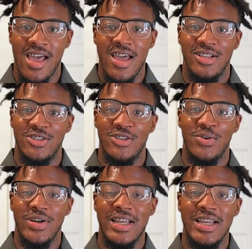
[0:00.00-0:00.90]
And so
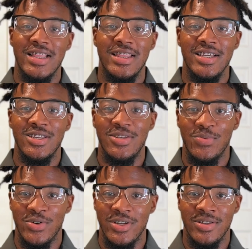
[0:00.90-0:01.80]
again, this
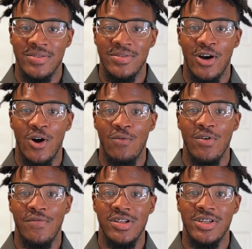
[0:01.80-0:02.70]
one, the
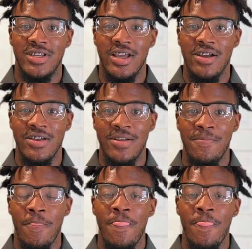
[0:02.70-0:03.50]
Ovo-Vegetarian,